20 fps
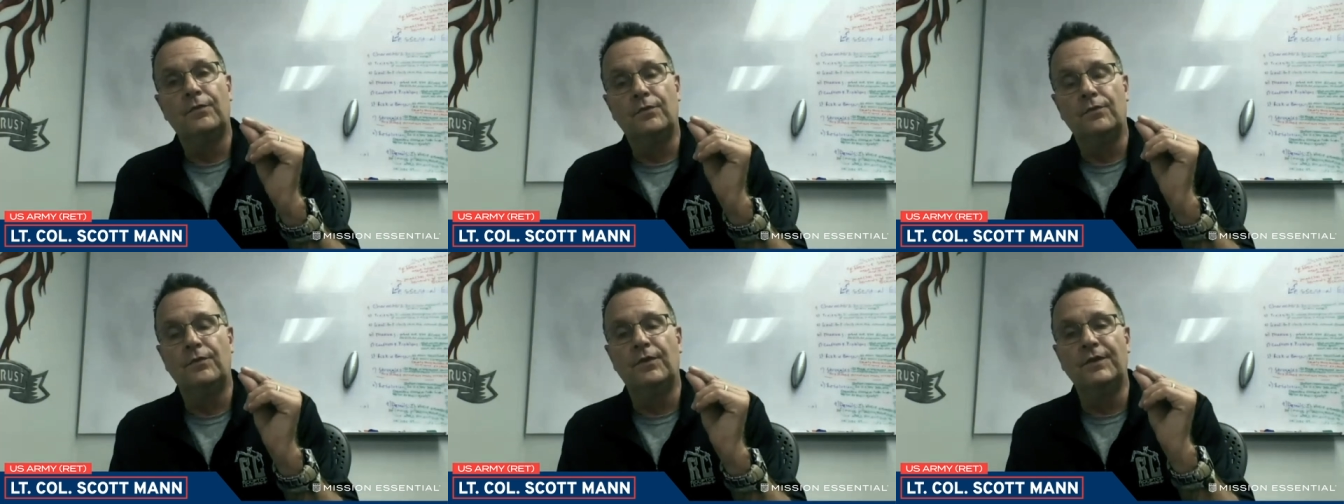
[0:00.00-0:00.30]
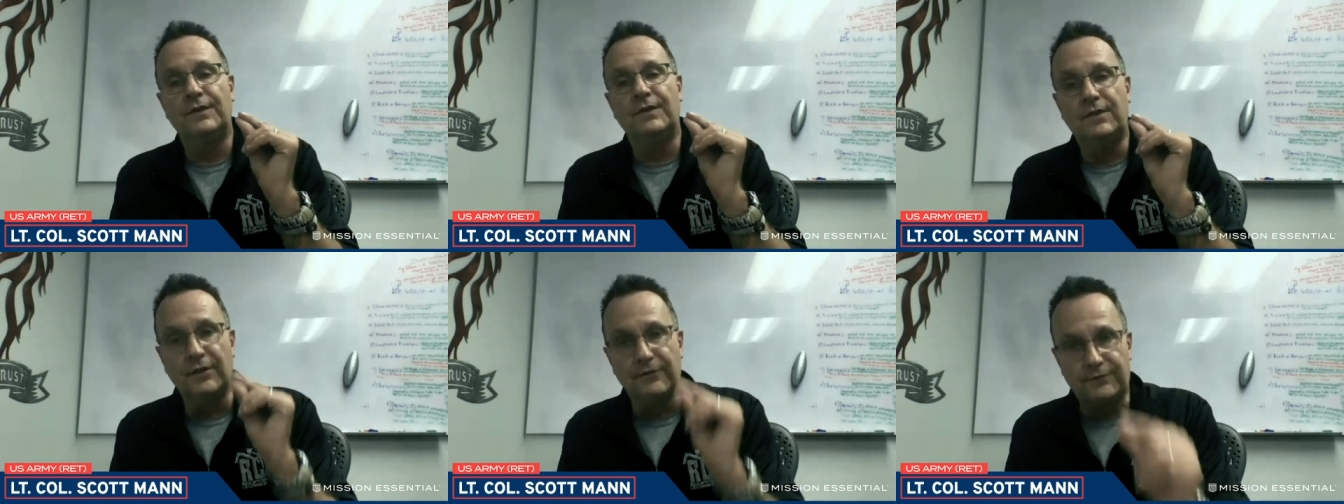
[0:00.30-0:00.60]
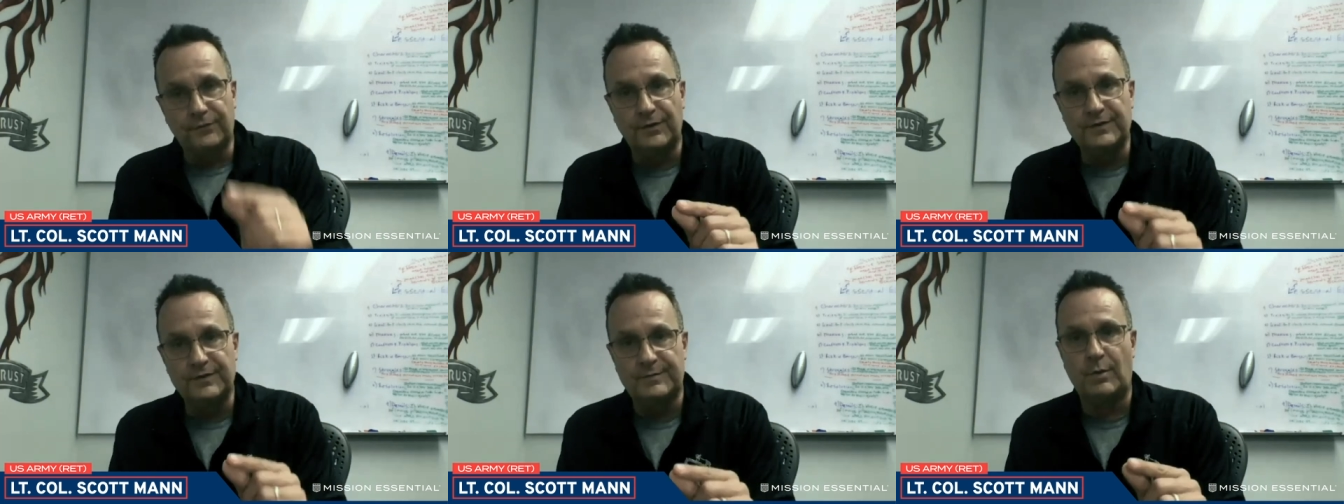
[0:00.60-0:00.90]
The
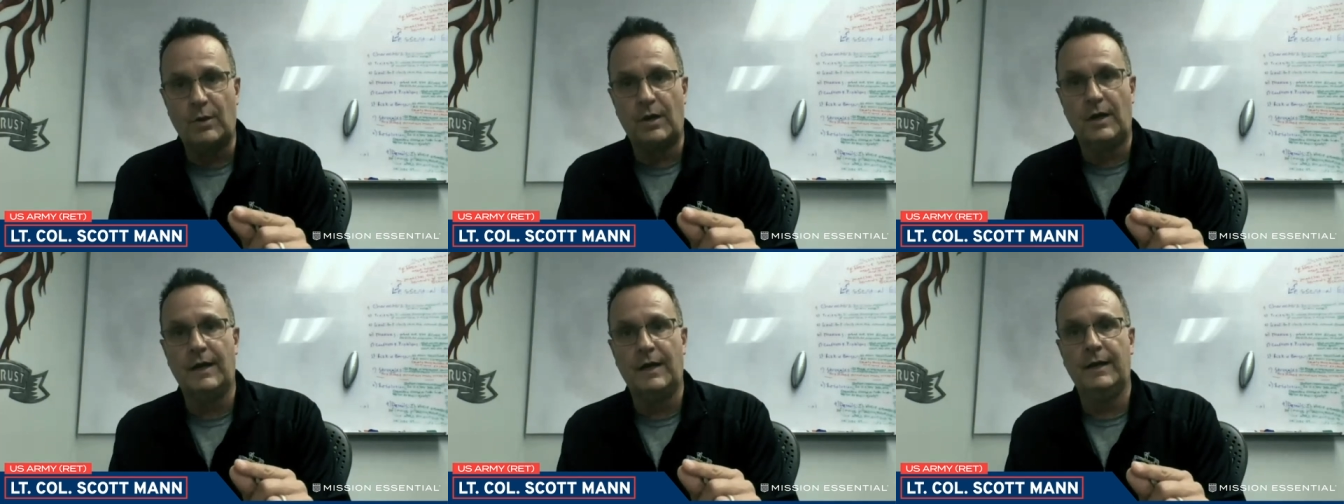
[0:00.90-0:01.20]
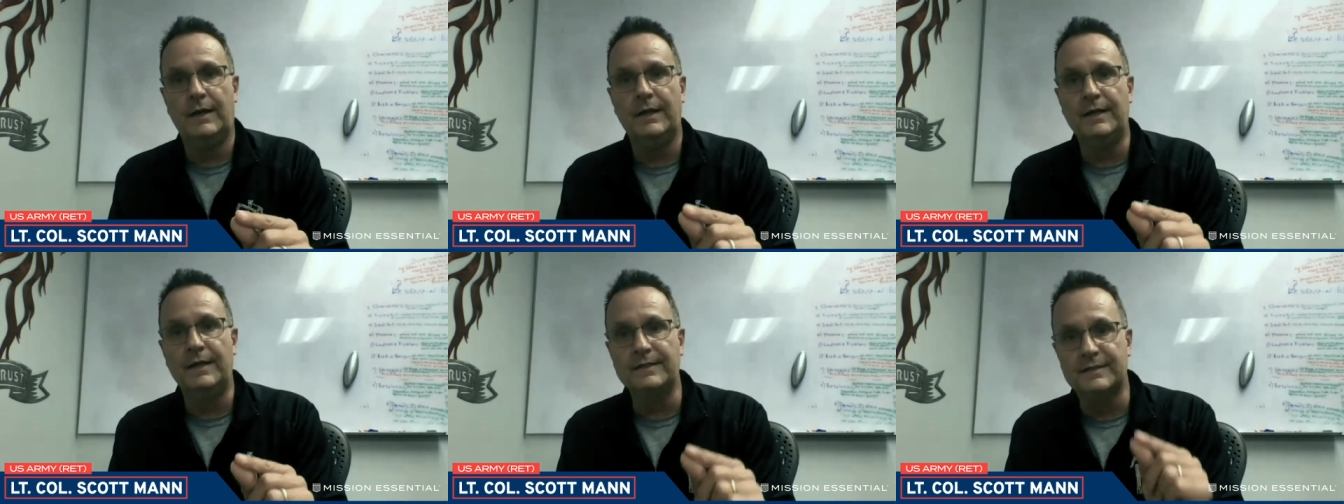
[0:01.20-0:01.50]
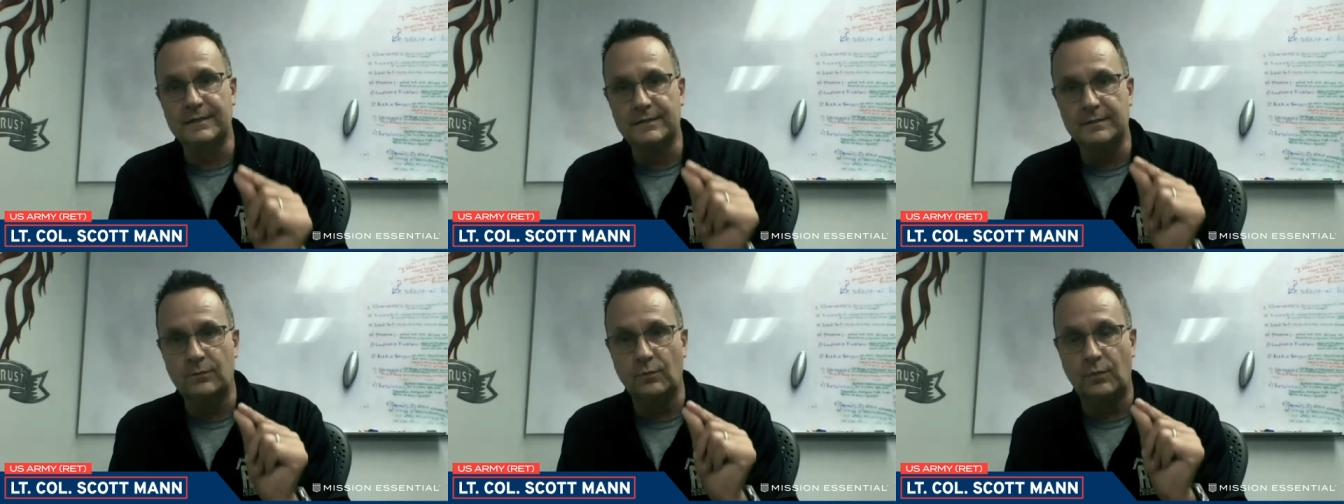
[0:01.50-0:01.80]
difference, Brian,
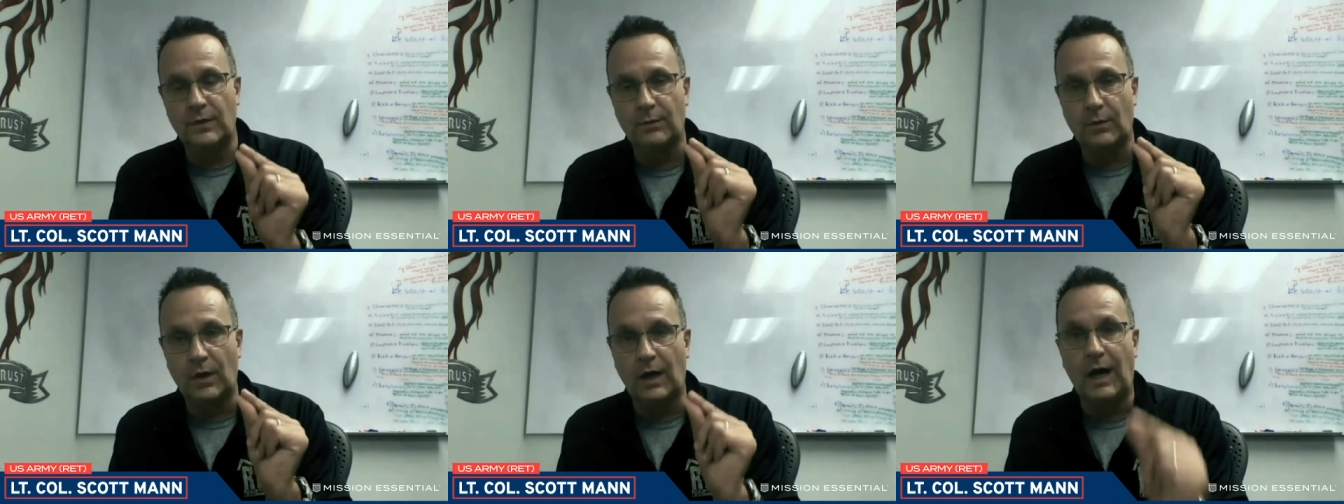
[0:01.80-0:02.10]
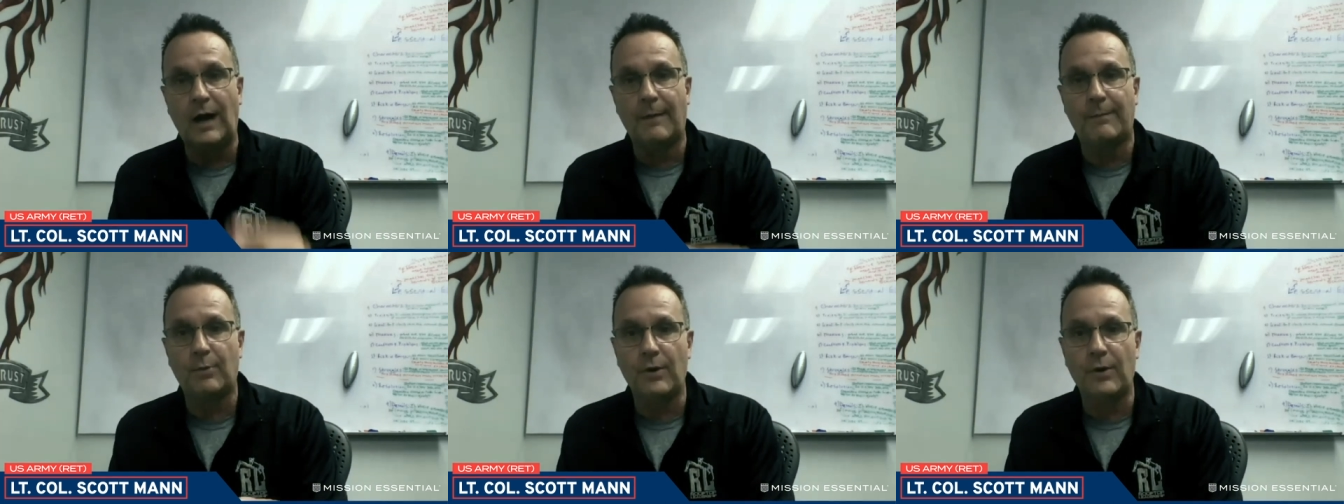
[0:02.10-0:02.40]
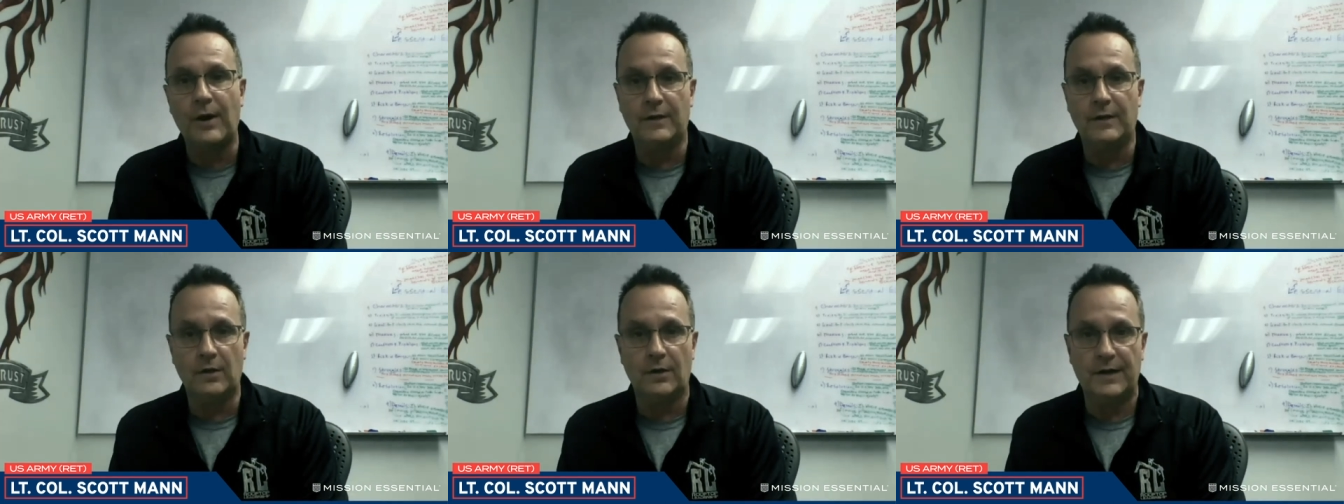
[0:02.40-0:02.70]
is we were
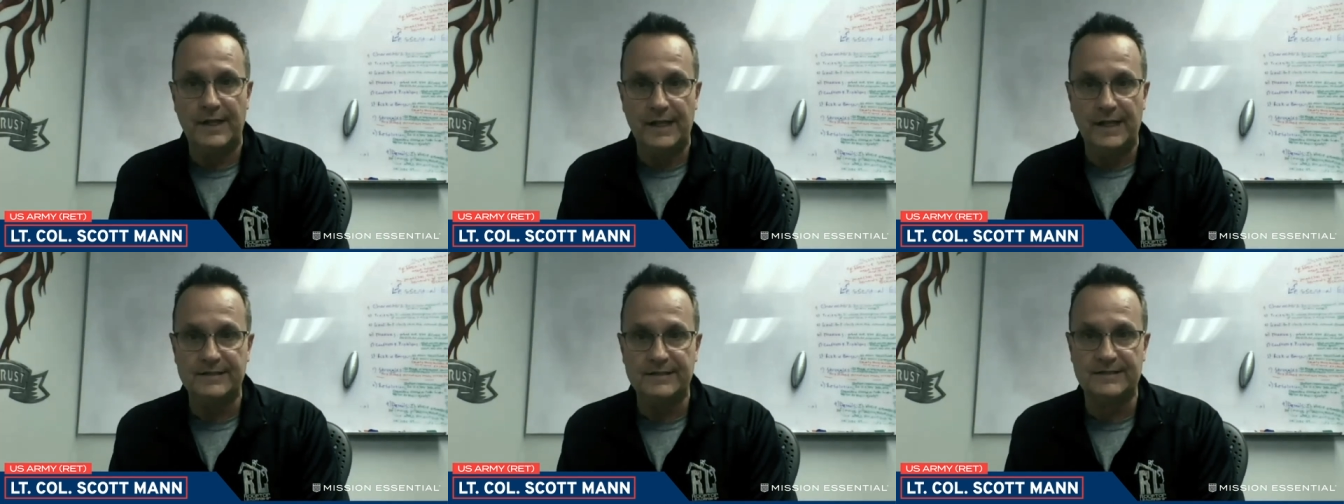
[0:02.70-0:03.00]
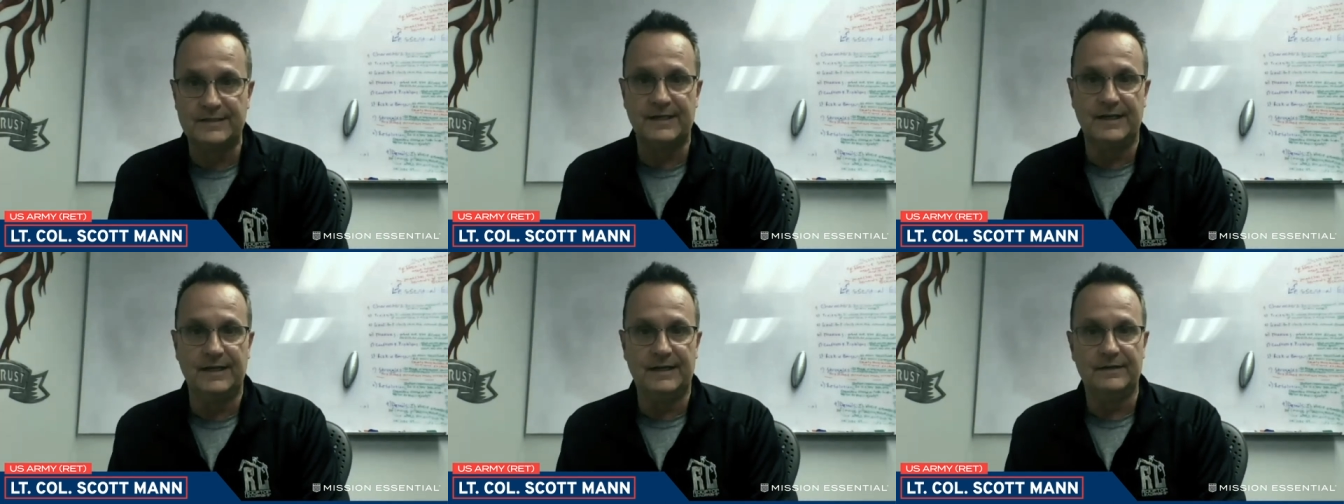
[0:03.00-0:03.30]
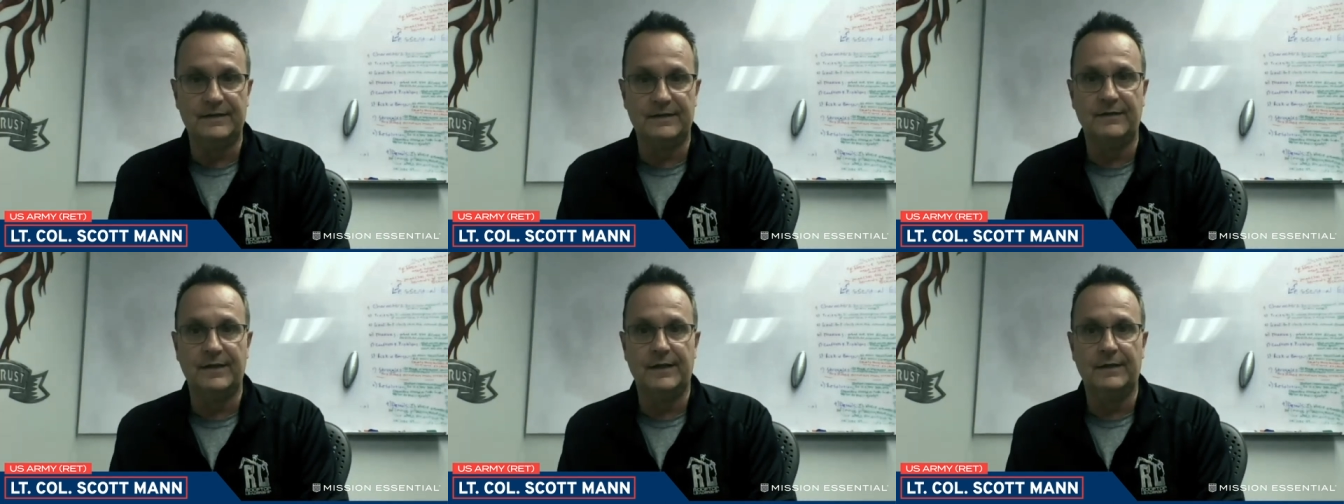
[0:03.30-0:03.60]
operating on
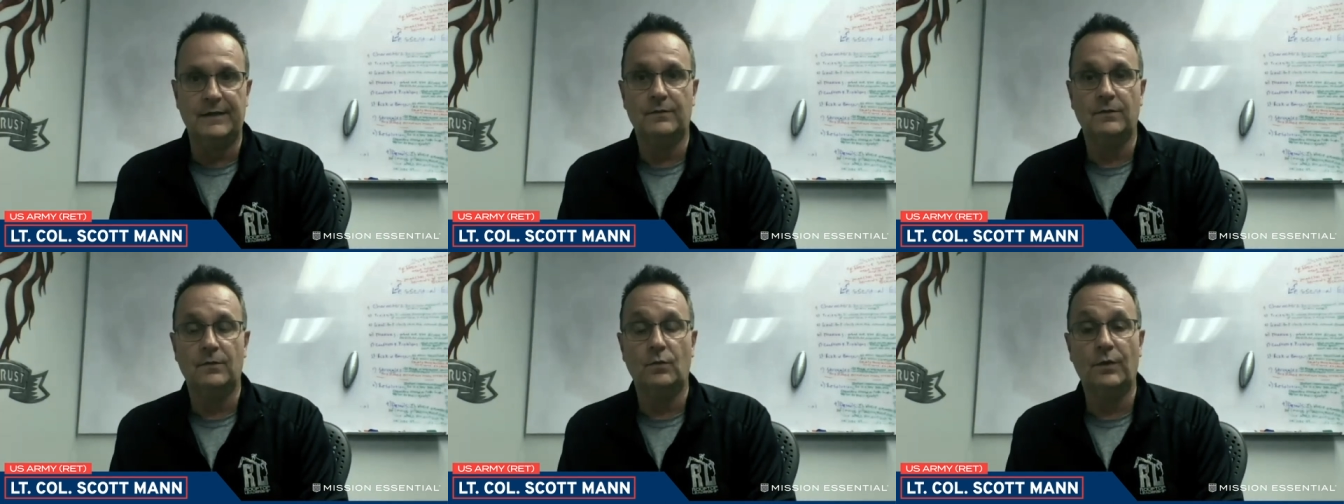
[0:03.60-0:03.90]
instinct then.